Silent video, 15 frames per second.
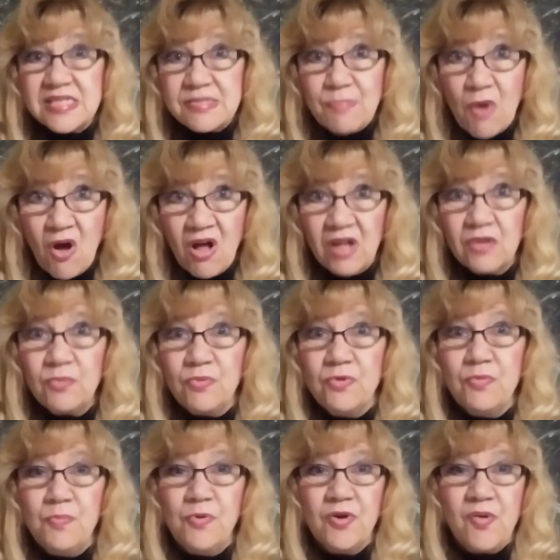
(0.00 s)
small
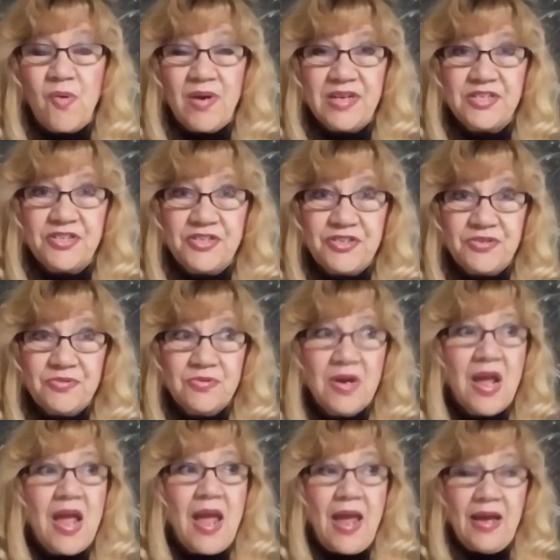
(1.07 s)
group we're going to do
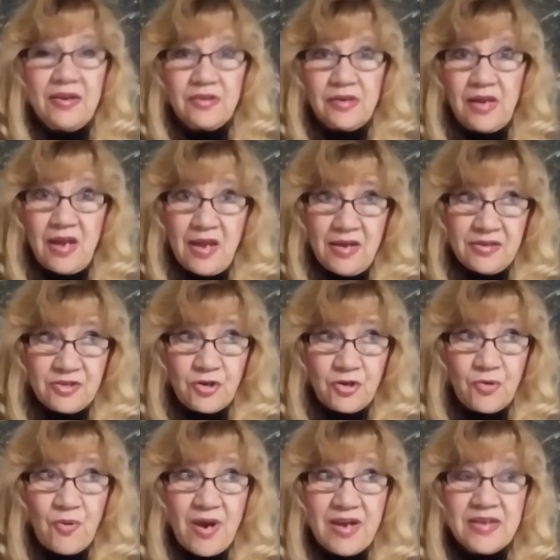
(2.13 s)
at
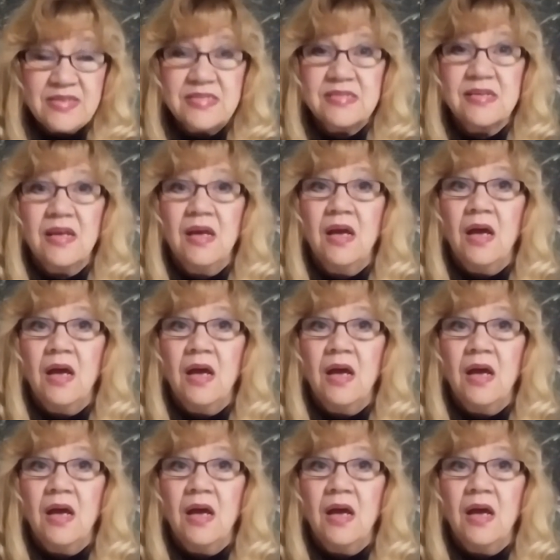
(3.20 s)
Craig's